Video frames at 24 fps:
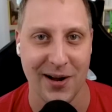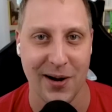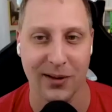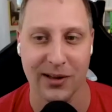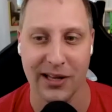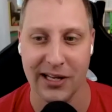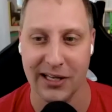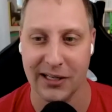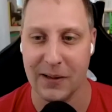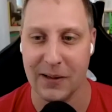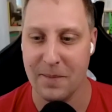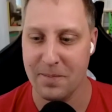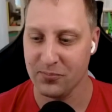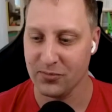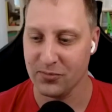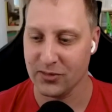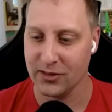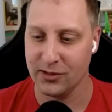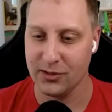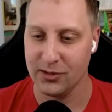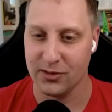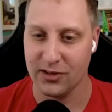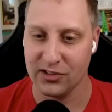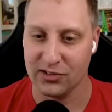like yeah.
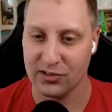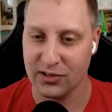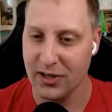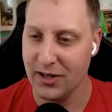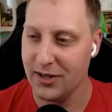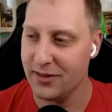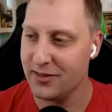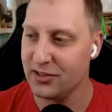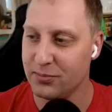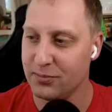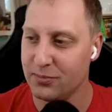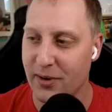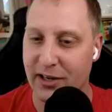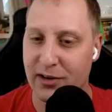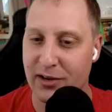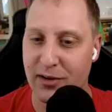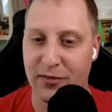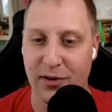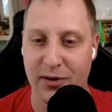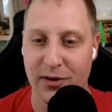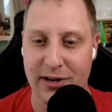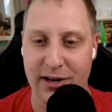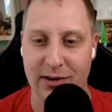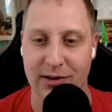dude, this this
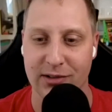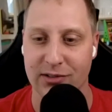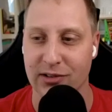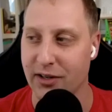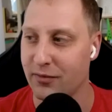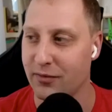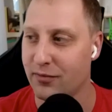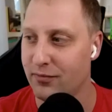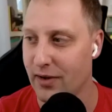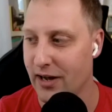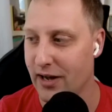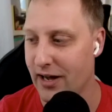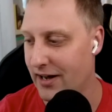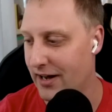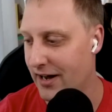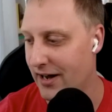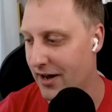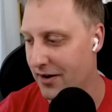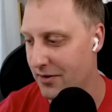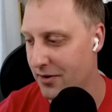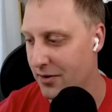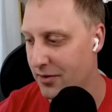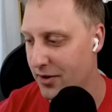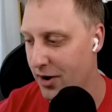microphone here is like I
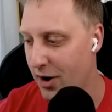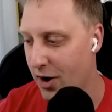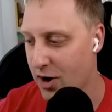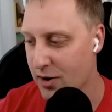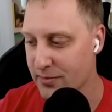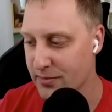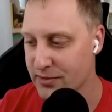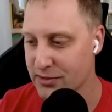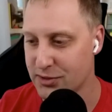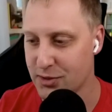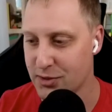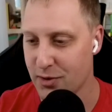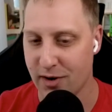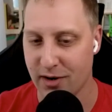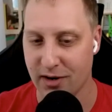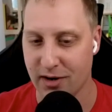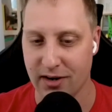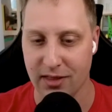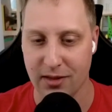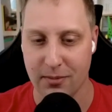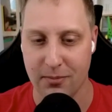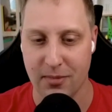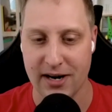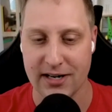don't know, the arm is two hundred
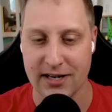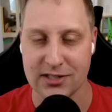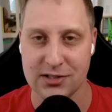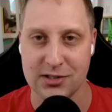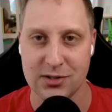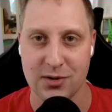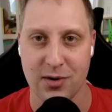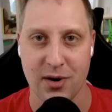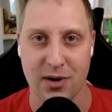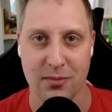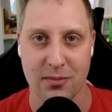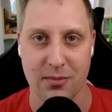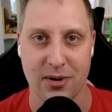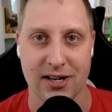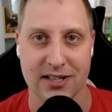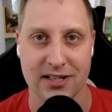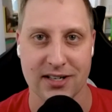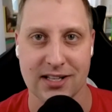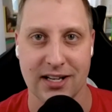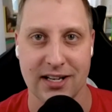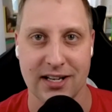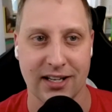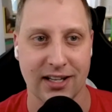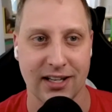and the mic's two hundred bucks.
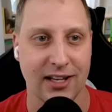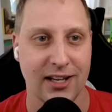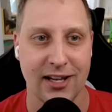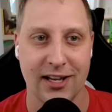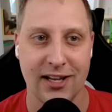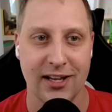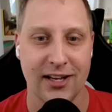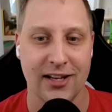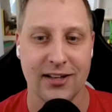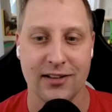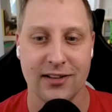Like yeah.